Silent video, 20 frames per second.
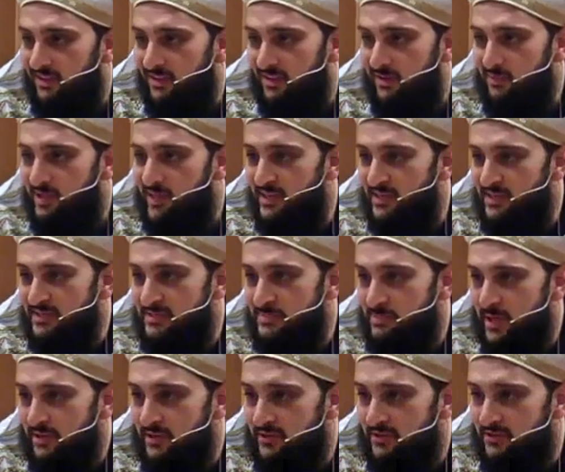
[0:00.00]
Can we
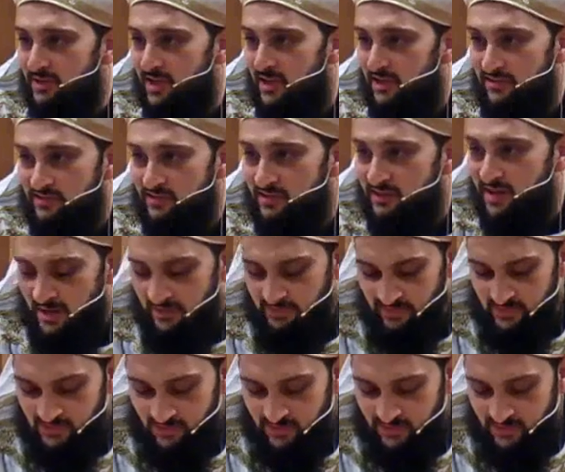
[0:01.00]
expect to enter
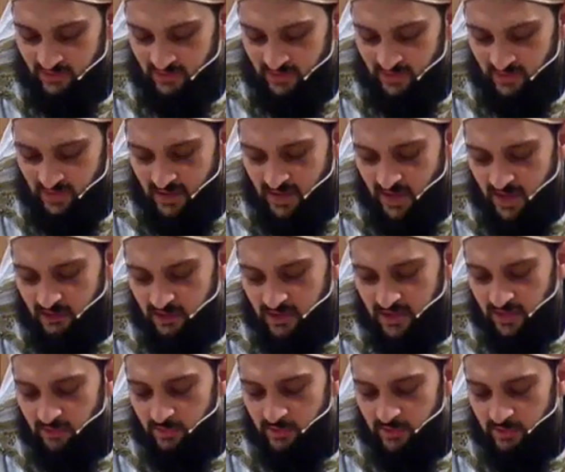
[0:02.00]
heaven? How
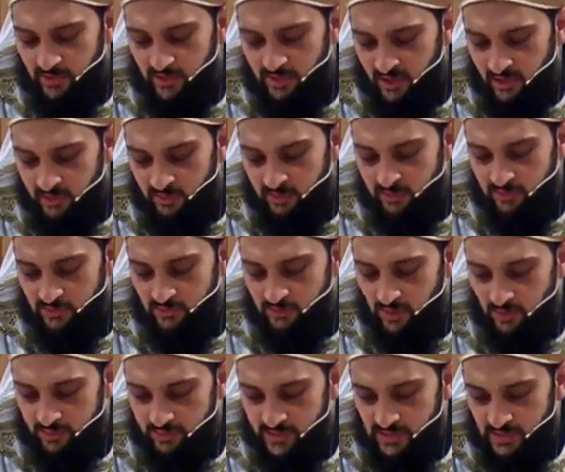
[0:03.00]
shall we be able to
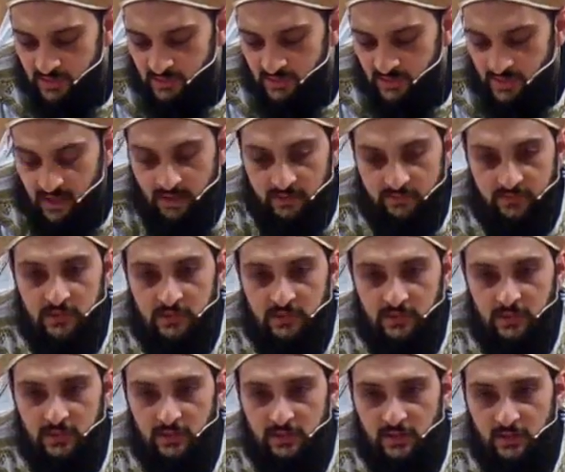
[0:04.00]
obtain the
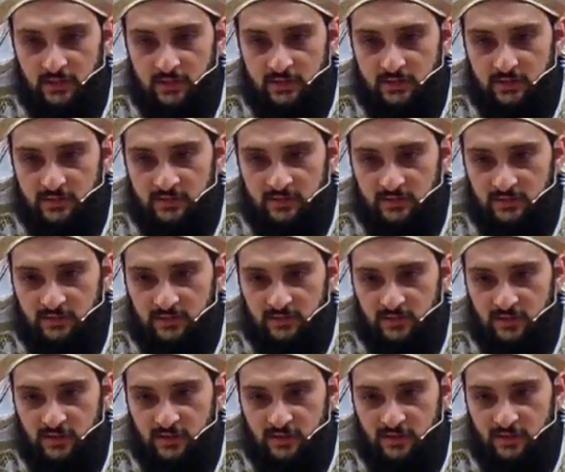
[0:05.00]
heavenly inheritance?
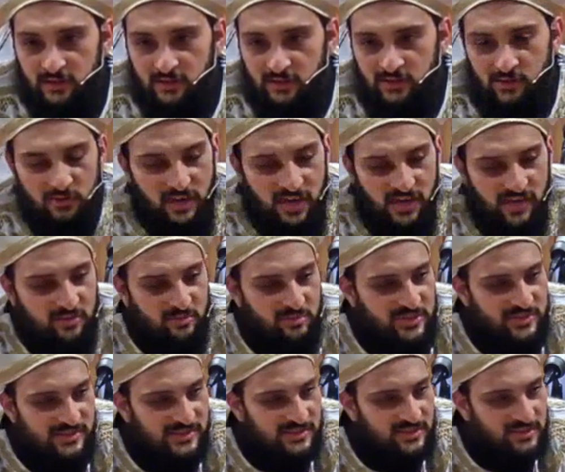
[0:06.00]
You can't
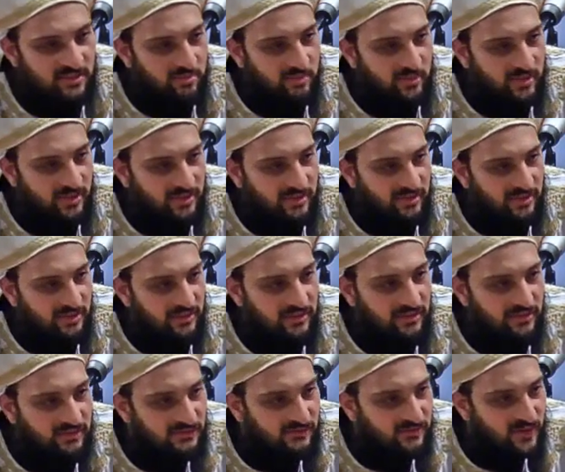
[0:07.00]
be sleeping.
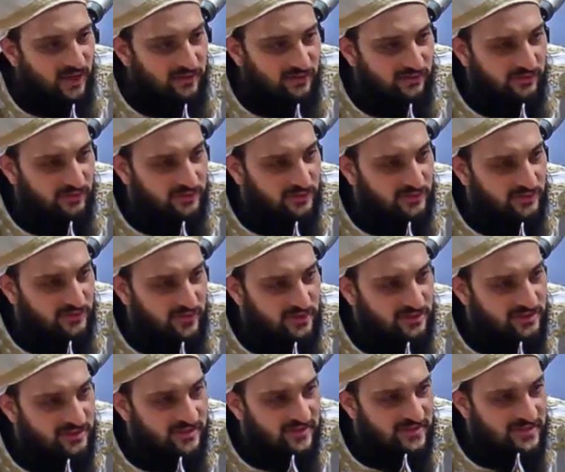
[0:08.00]
Like the five foolish
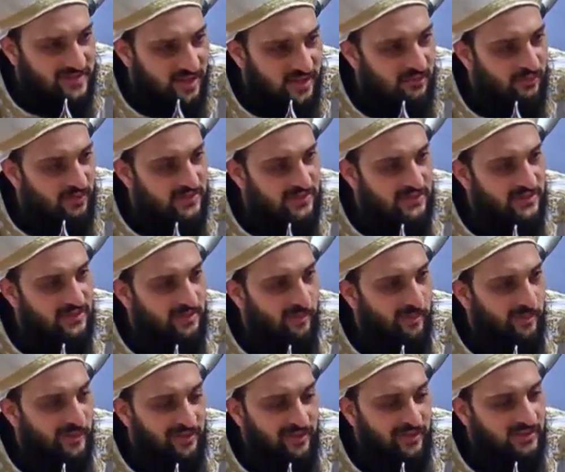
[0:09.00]
virgins, they were
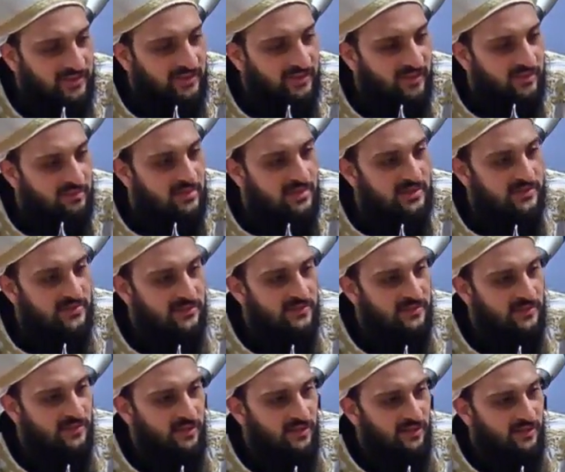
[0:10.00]
sleeping and they
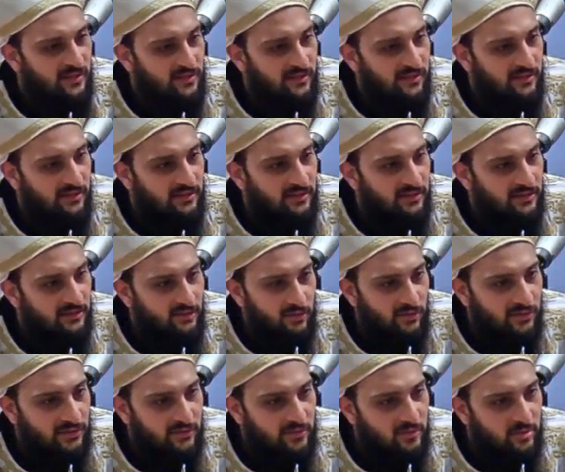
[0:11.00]
missed
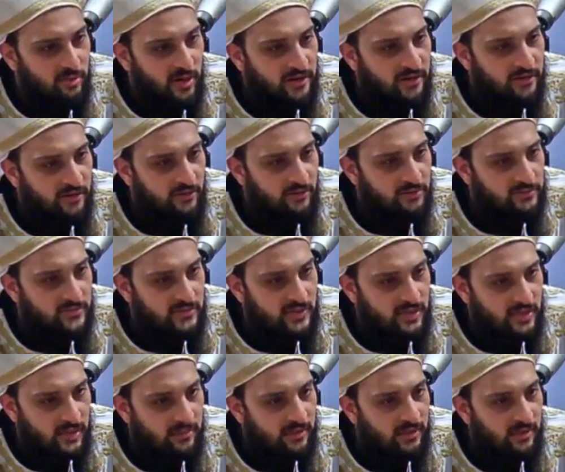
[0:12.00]
the bridegroom's
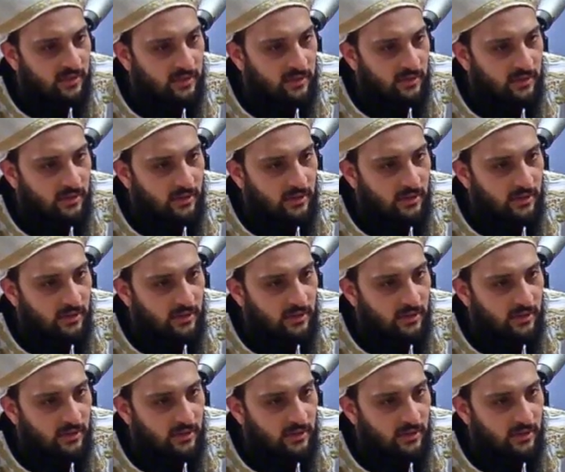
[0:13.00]
coming.